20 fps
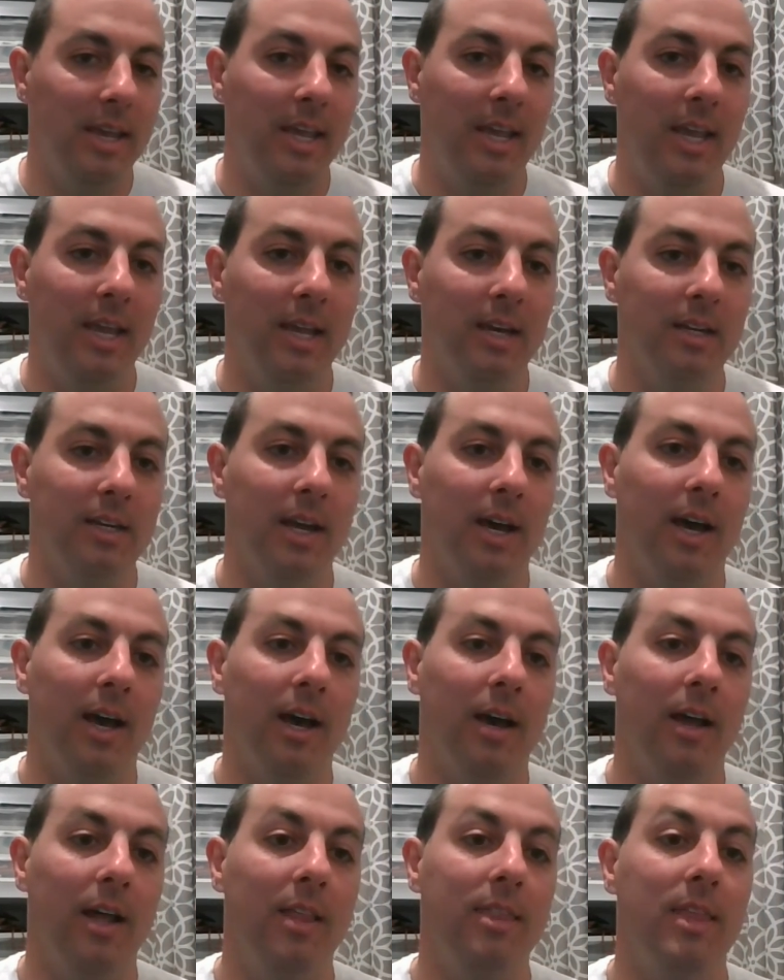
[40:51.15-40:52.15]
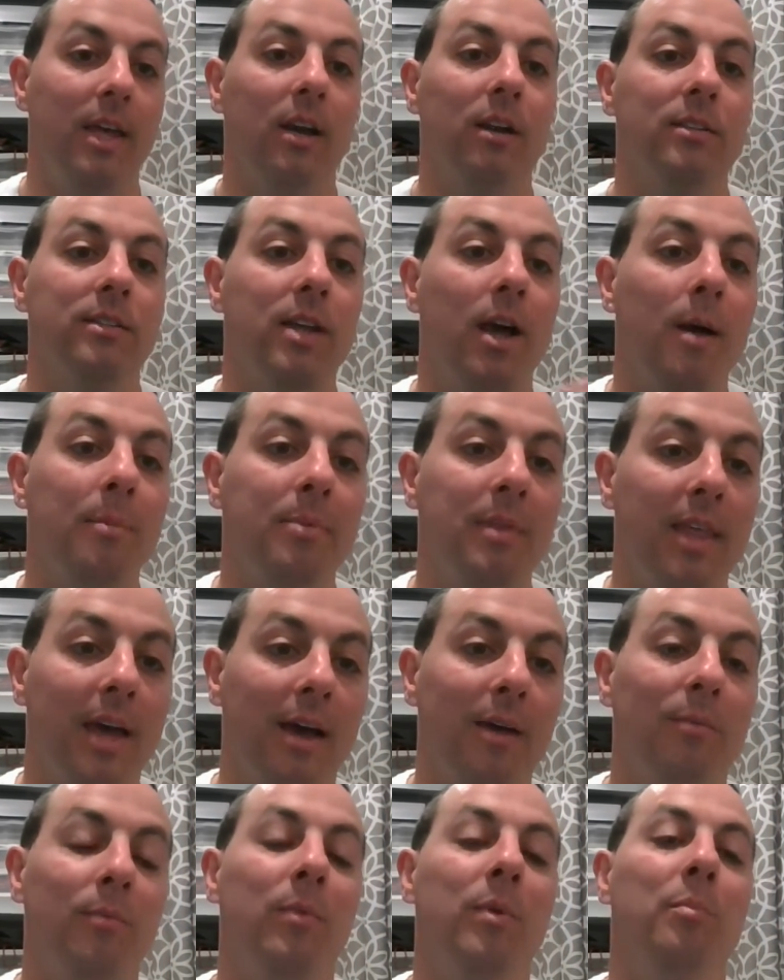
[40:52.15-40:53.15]
And then on top of
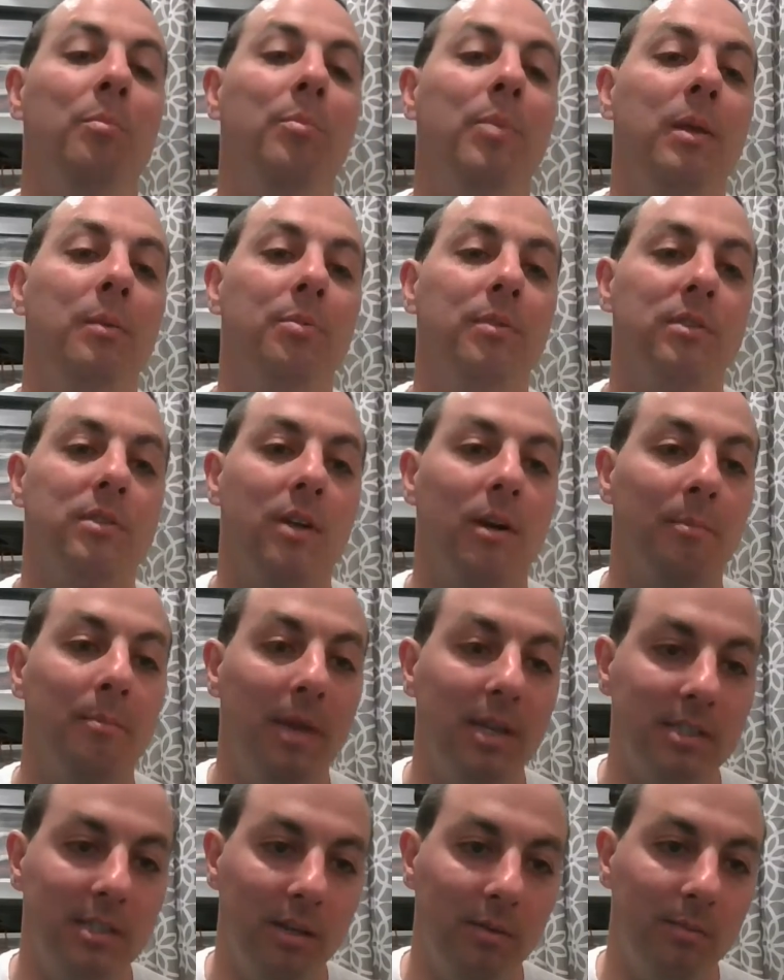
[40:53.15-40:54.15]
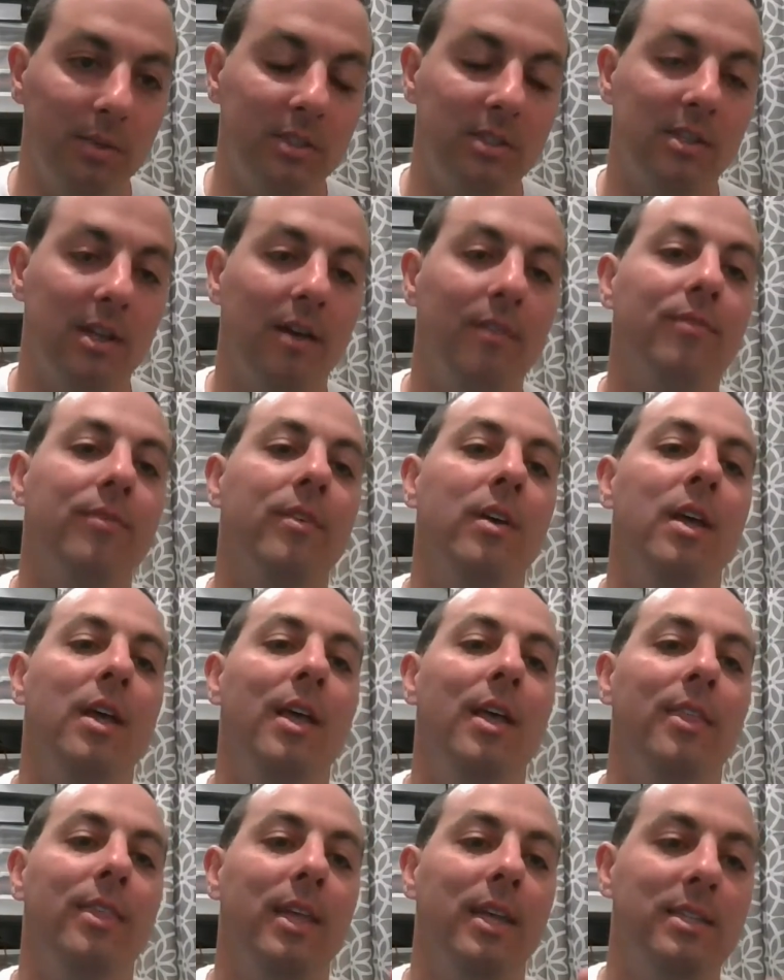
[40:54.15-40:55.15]
that, when people start messing with stuff,
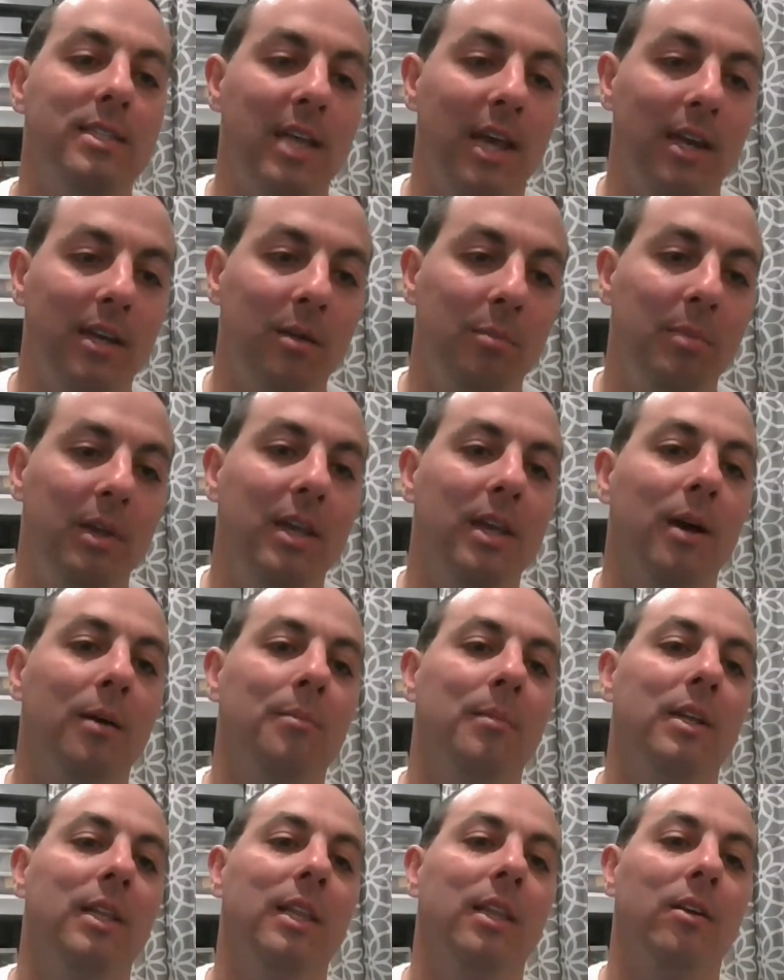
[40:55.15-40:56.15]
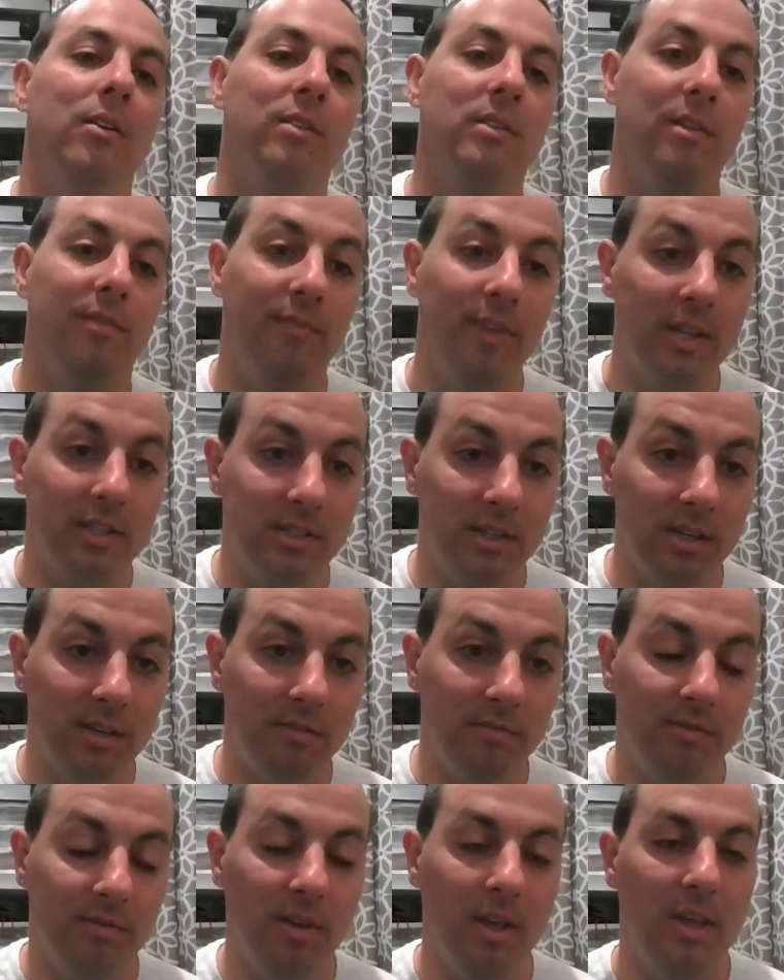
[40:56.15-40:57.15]
they tend to become a little
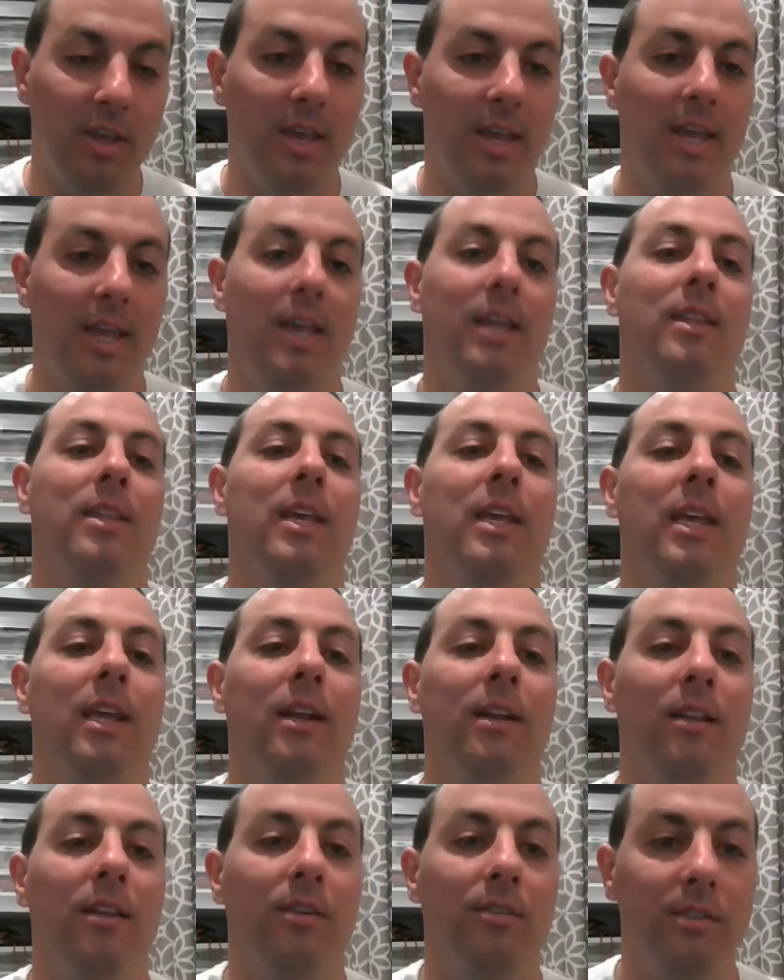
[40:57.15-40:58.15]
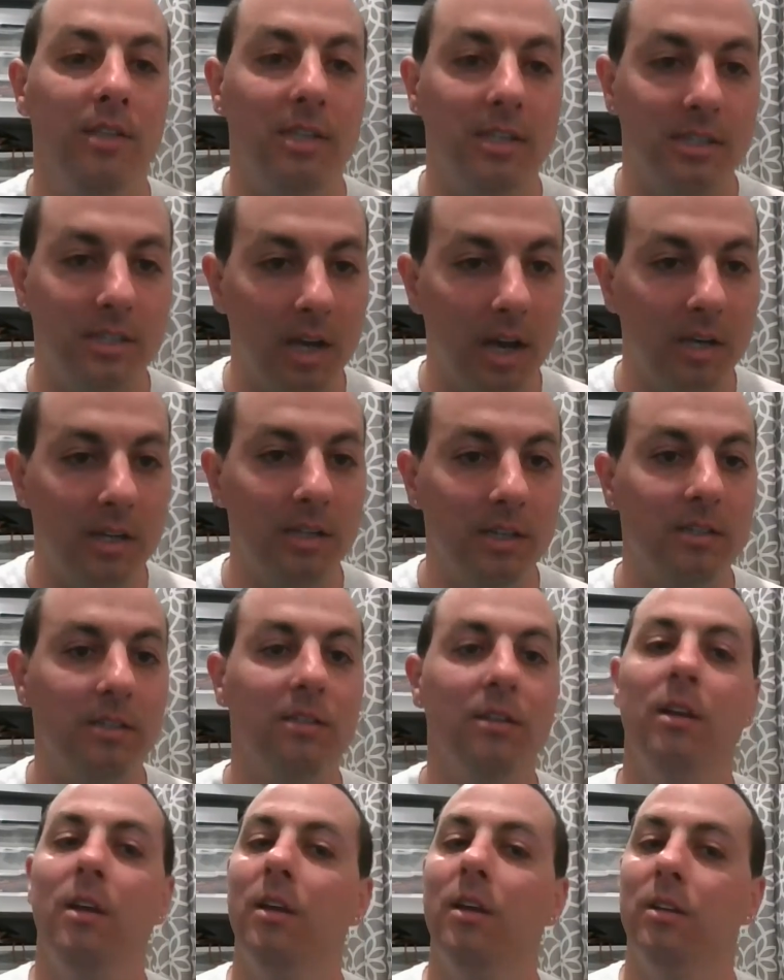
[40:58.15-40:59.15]
defensive and they get a little
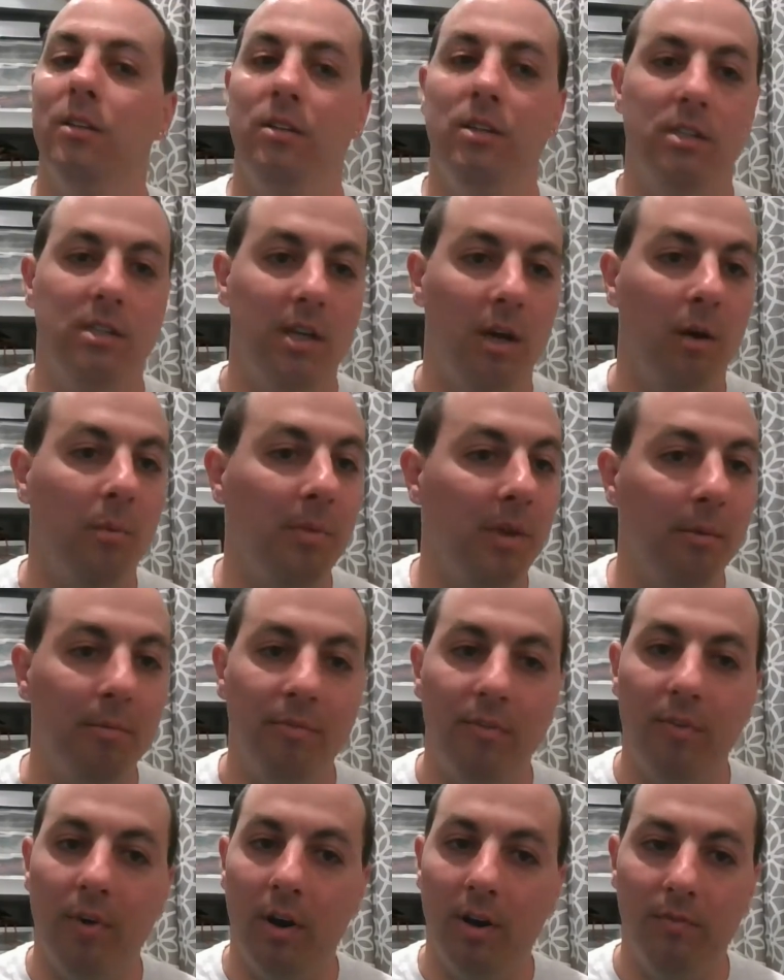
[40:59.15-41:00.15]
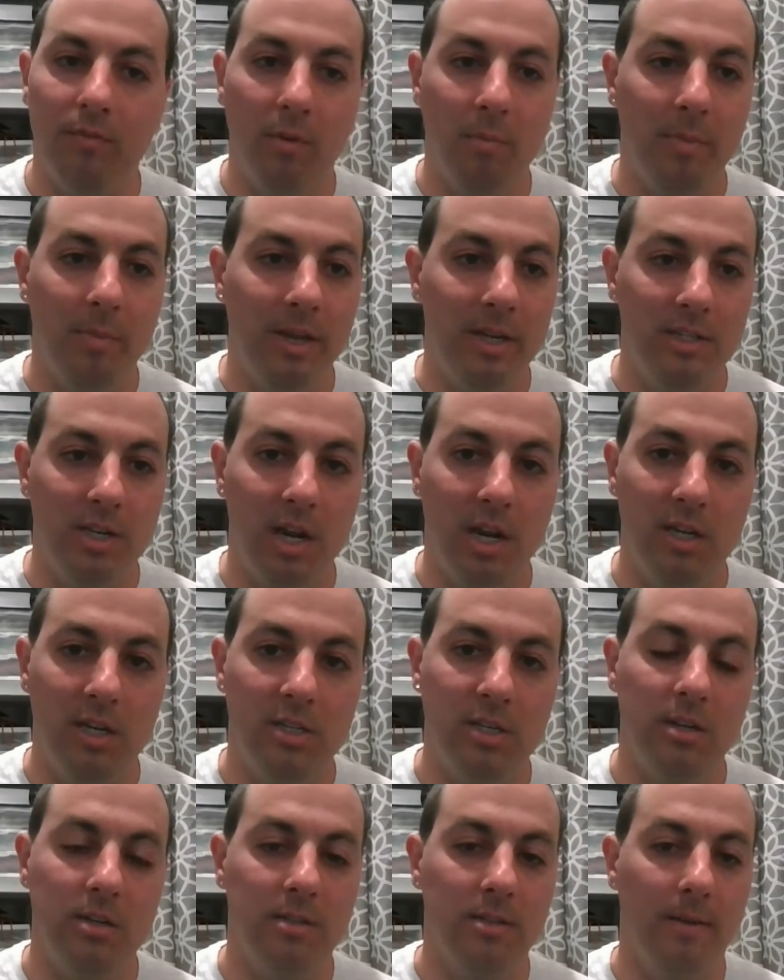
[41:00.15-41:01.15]
dishonest. Just tell me up front if you've made
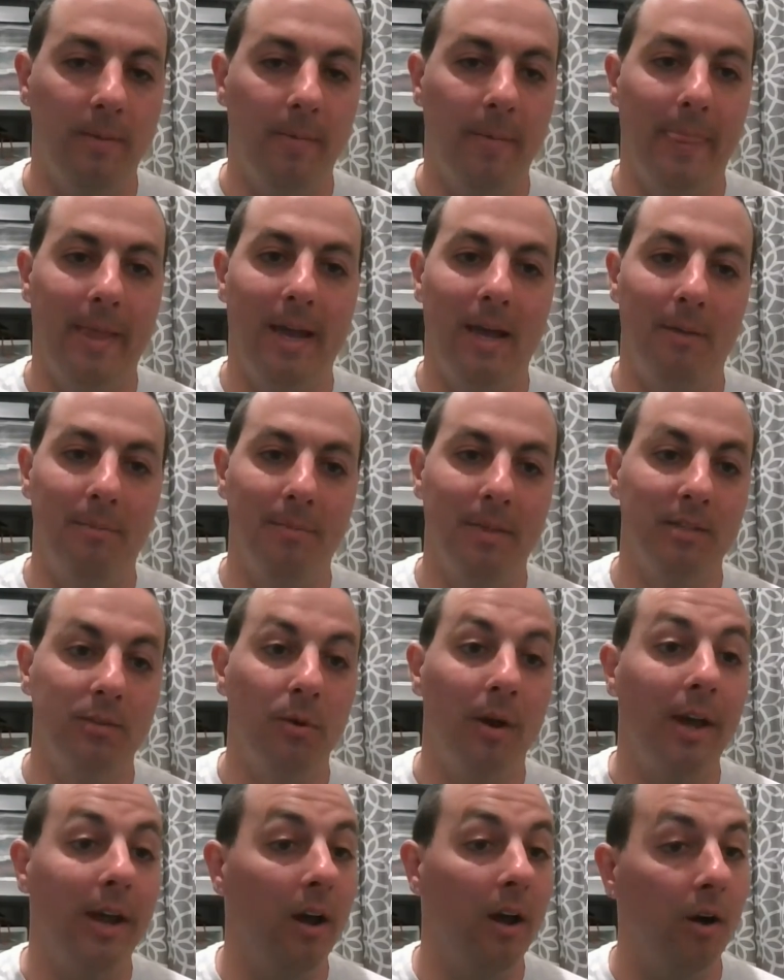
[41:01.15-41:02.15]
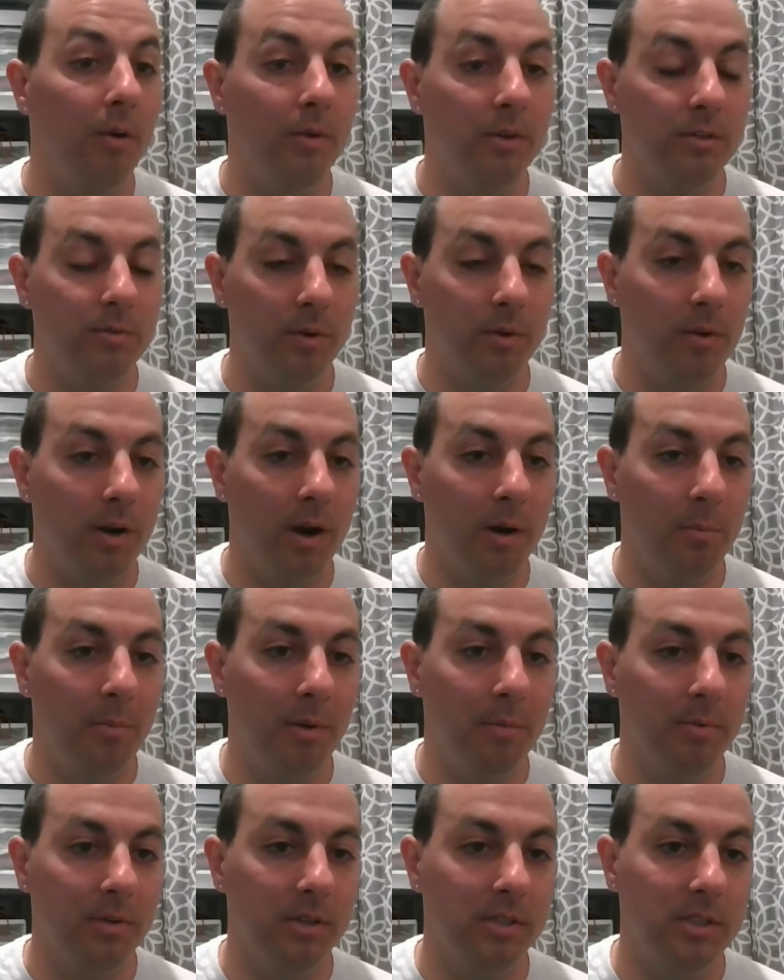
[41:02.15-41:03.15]
changes. That's why I always require
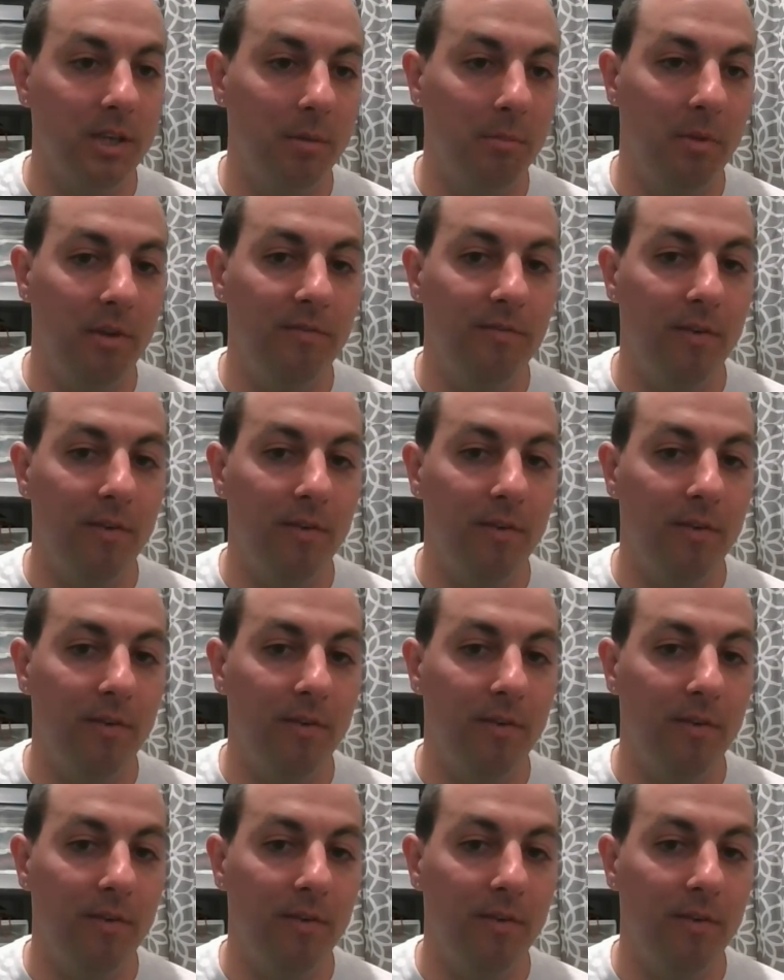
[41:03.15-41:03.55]
people to send me